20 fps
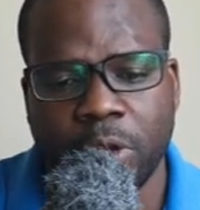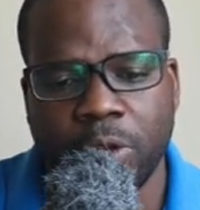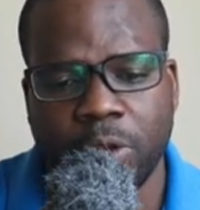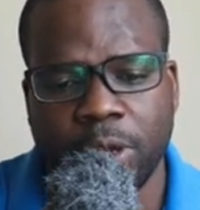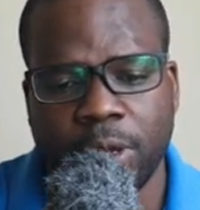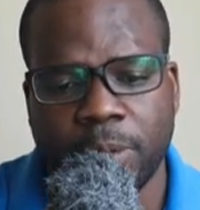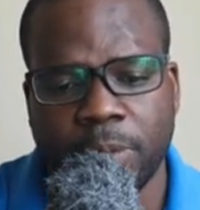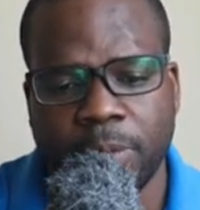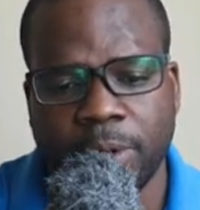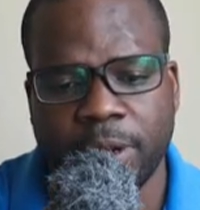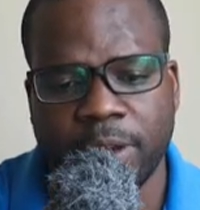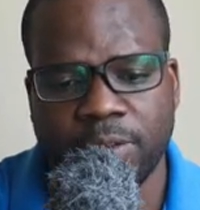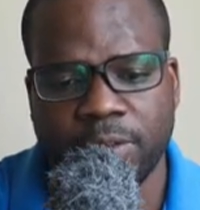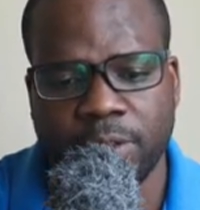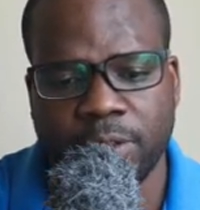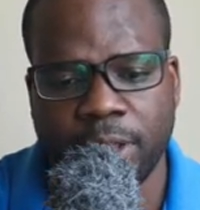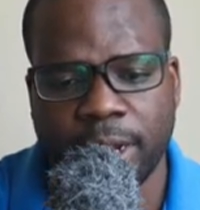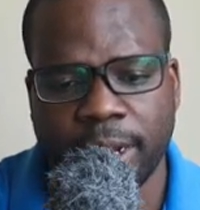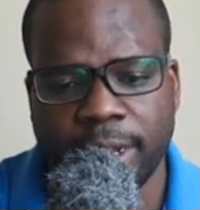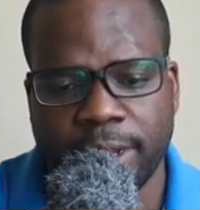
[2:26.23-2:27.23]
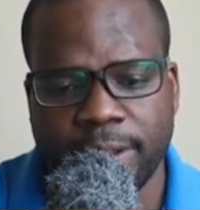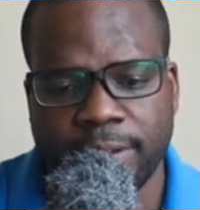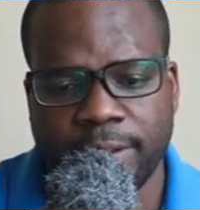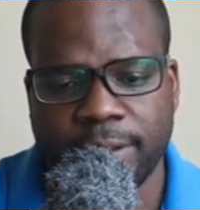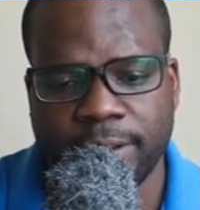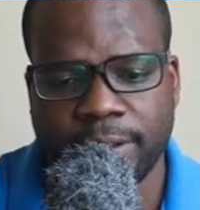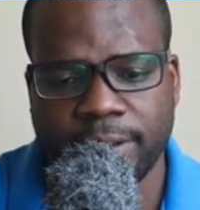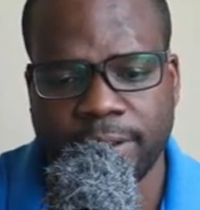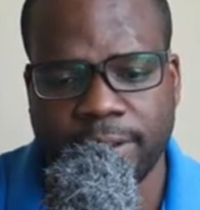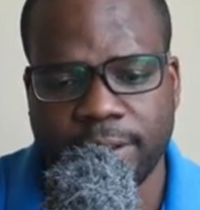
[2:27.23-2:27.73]
You can press on the
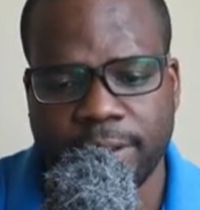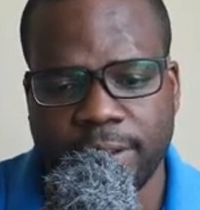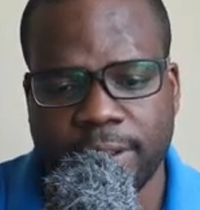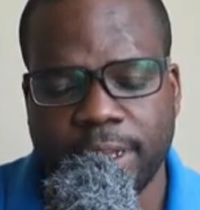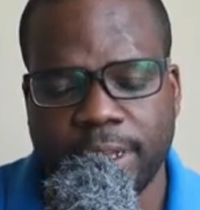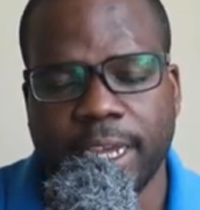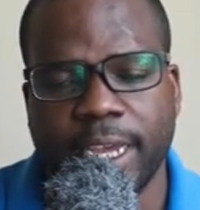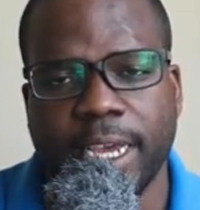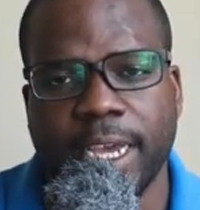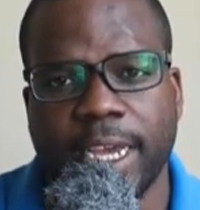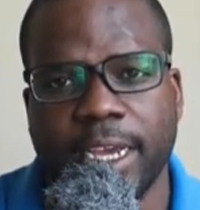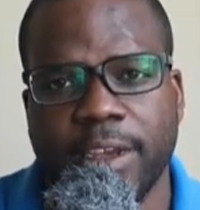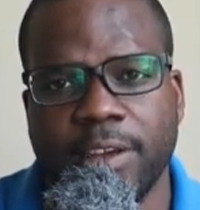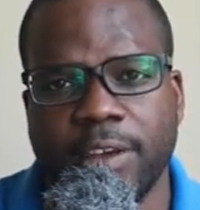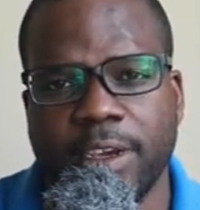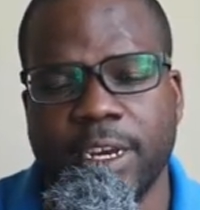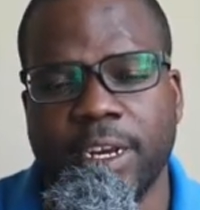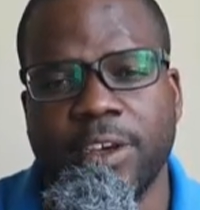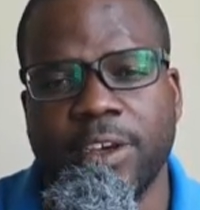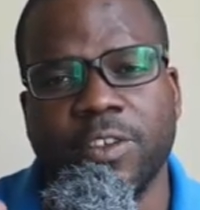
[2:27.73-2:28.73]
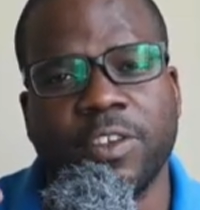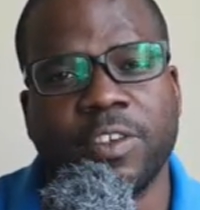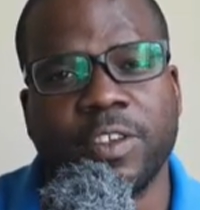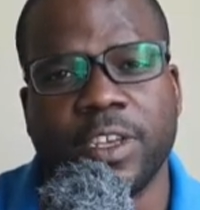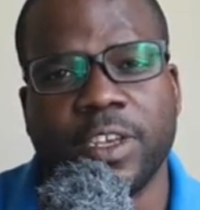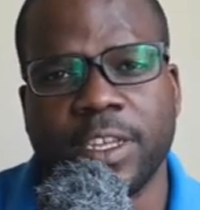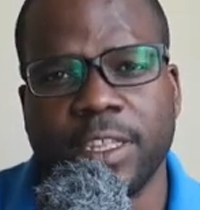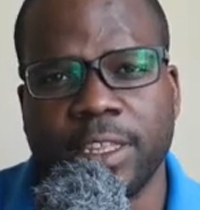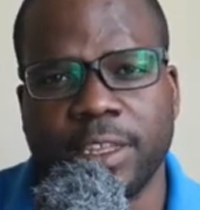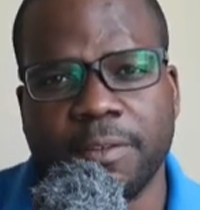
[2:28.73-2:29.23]
license, and you can also
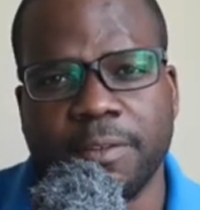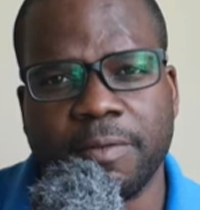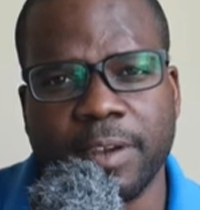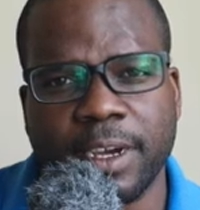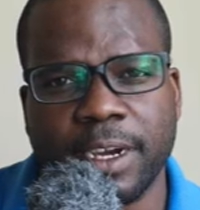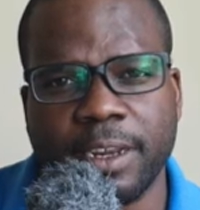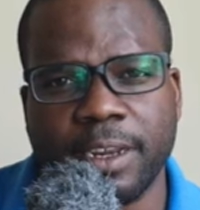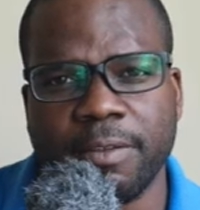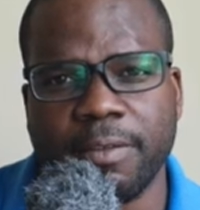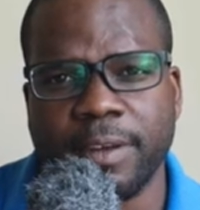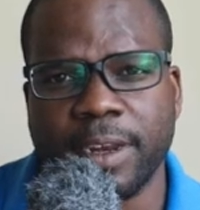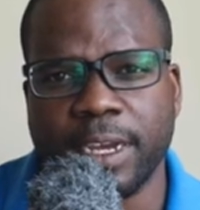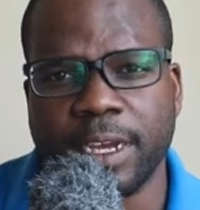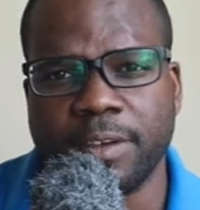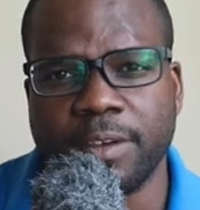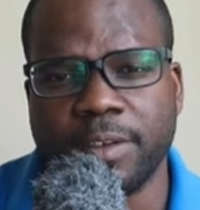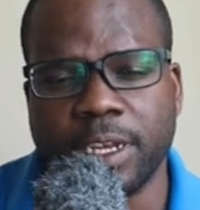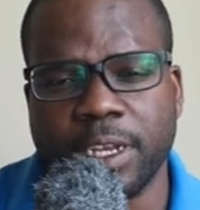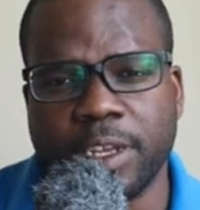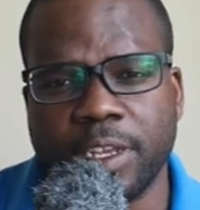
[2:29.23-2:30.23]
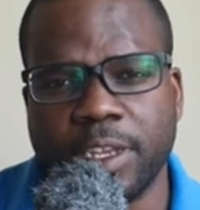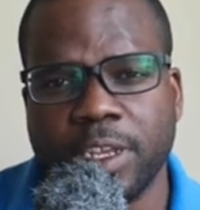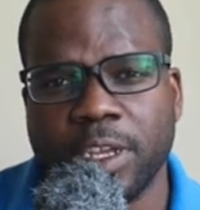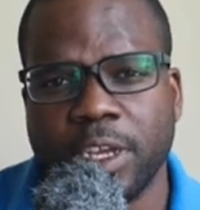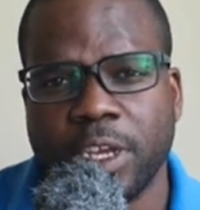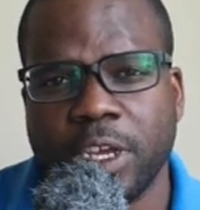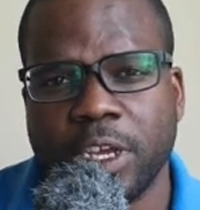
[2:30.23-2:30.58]
see in different kind of languages.